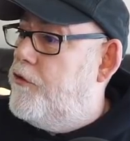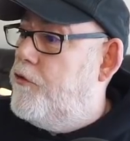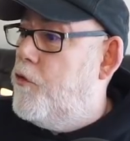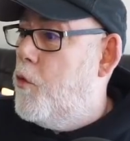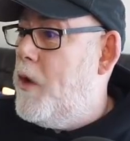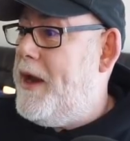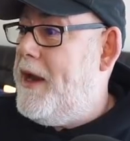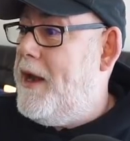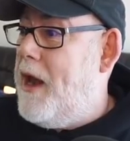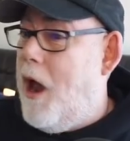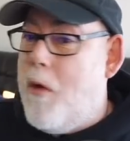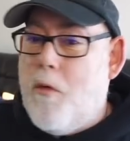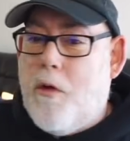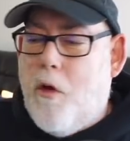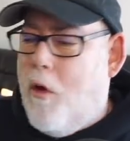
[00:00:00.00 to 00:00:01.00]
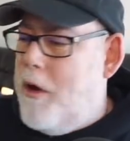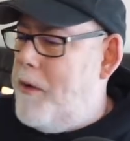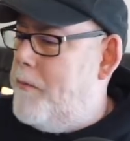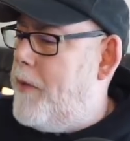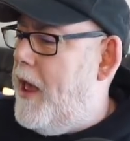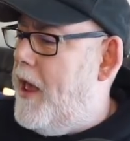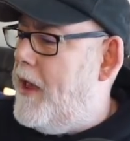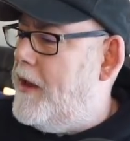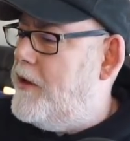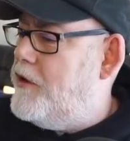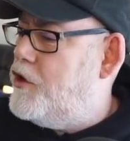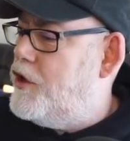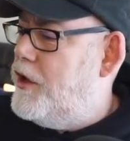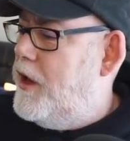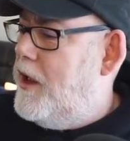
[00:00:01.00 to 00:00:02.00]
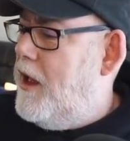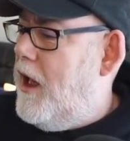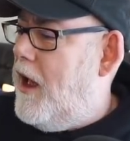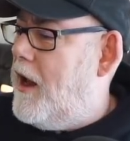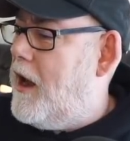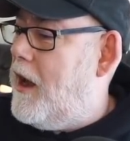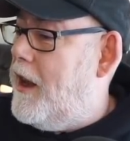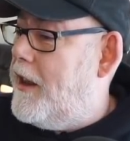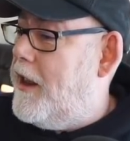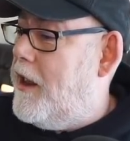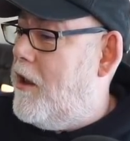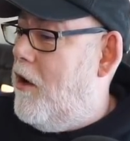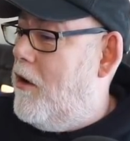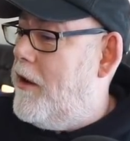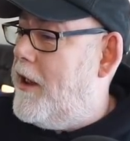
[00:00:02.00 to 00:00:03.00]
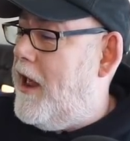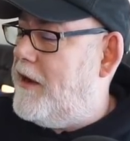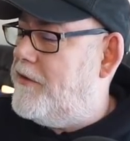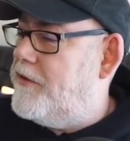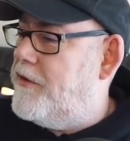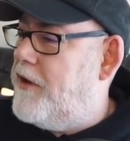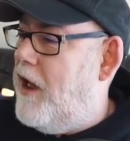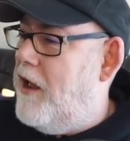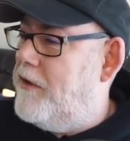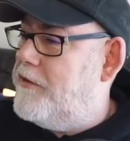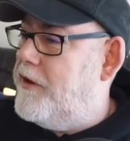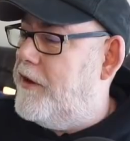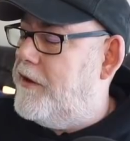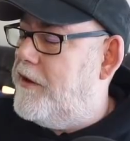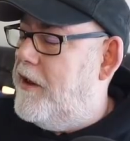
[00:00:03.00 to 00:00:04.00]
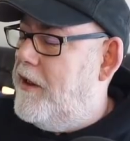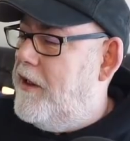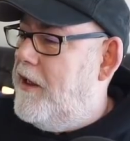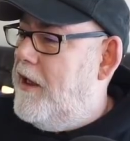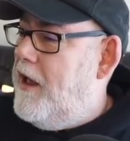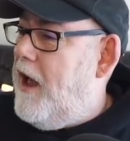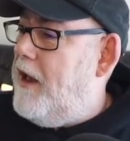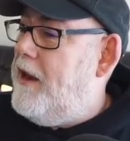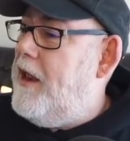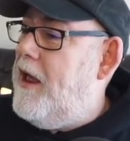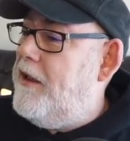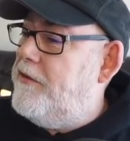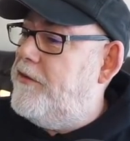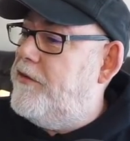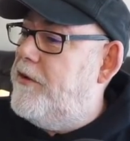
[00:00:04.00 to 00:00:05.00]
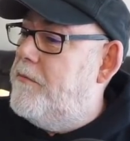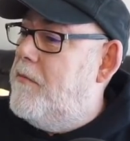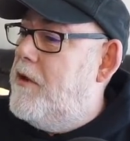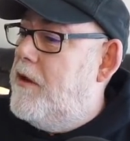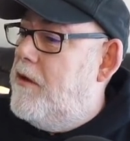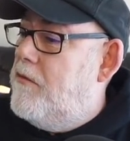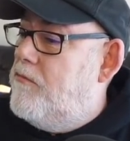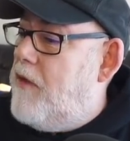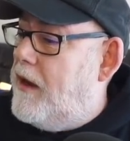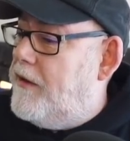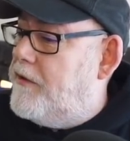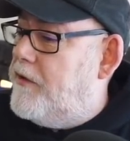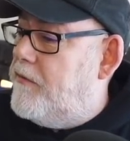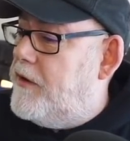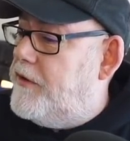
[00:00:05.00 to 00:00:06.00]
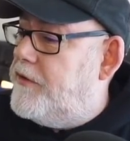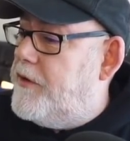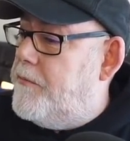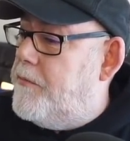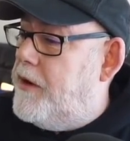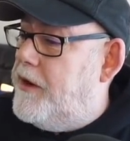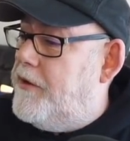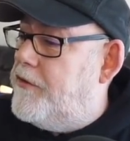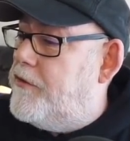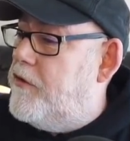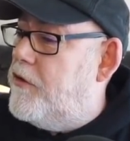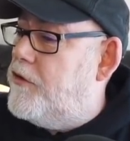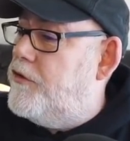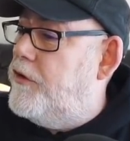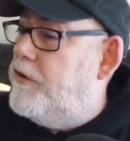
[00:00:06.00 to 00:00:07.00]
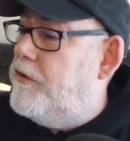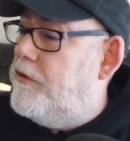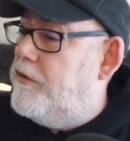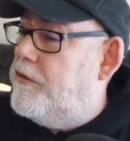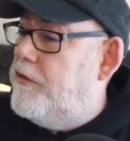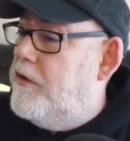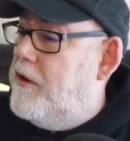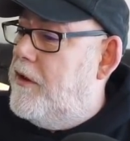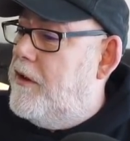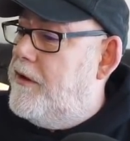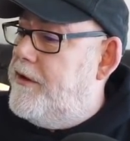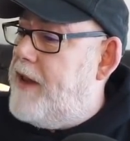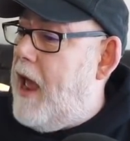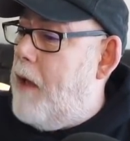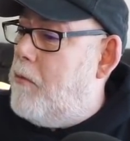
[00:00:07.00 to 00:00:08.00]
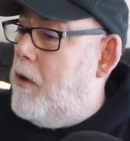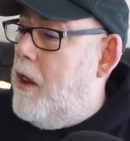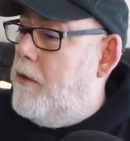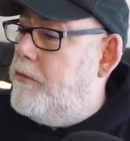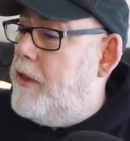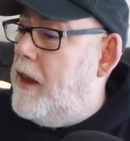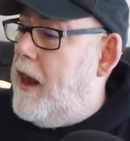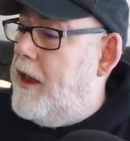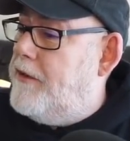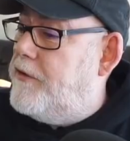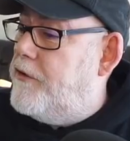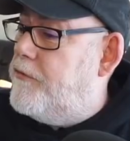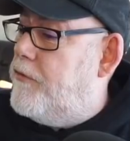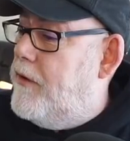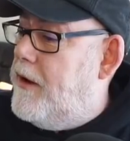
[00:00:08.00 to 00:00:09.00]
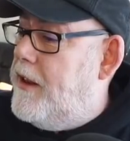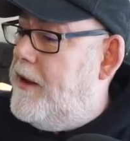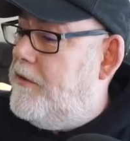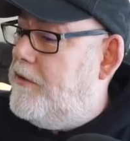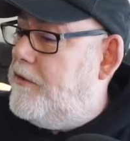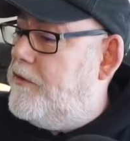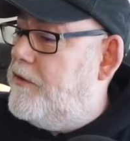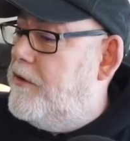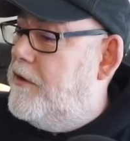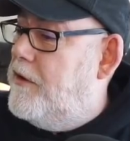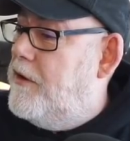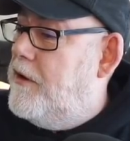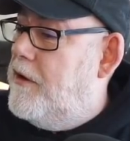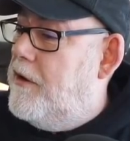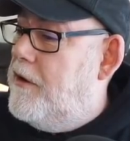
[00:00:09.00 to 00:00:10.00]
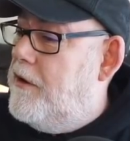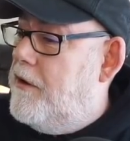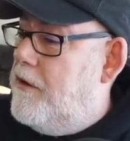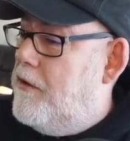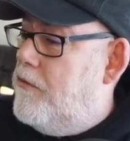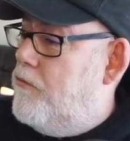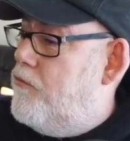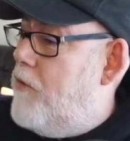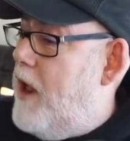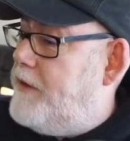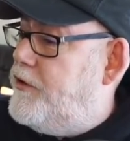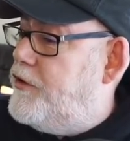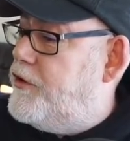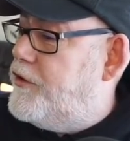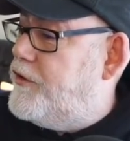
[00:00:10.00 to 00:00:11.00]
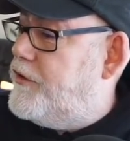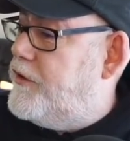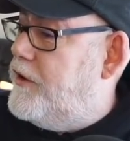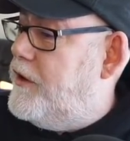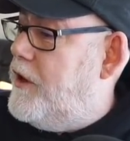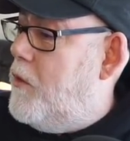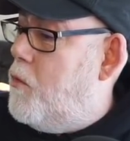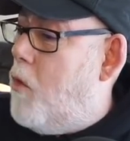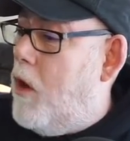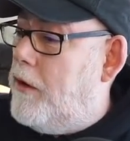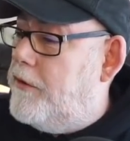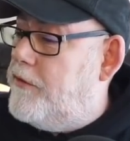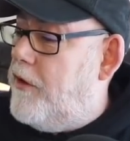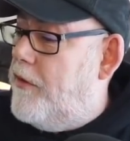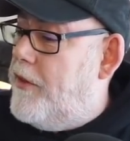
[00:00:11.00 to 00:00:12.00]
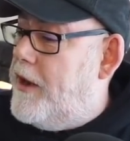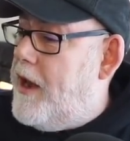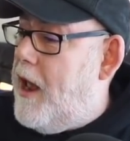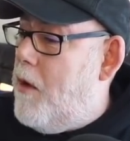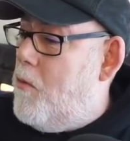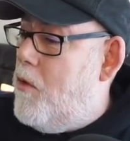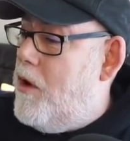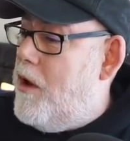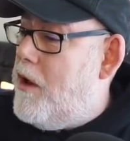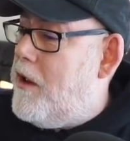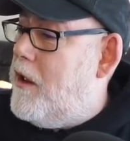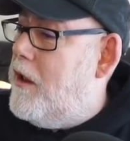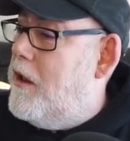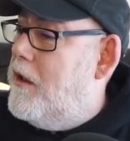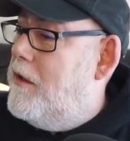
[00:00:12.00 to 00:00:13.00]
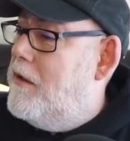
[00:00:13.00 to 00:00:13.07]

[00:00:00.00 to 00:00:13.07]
Duino-Coin page and clicking on Get Started. And it has some relatively simple instructions. Download the latest release, register your wallet on the network.